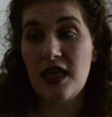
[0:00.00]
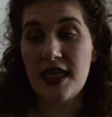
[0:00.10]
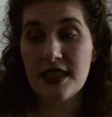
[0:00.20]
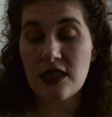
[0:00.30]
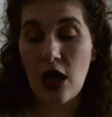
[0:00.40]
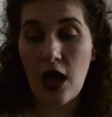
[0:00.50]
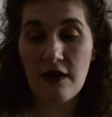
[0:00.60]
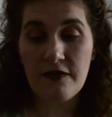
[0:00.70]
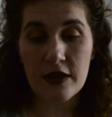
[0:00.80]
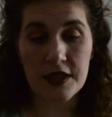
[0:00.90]
It's
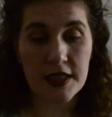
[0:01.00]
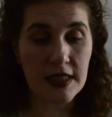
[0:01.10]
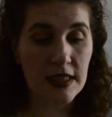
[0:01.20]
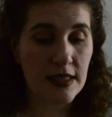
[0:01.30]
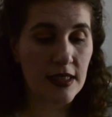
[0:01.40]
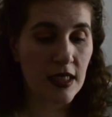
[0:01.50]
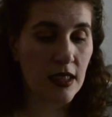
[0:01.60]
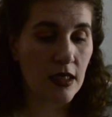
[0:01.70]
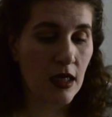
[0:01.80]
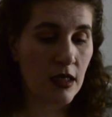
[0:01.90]
awful. This is the,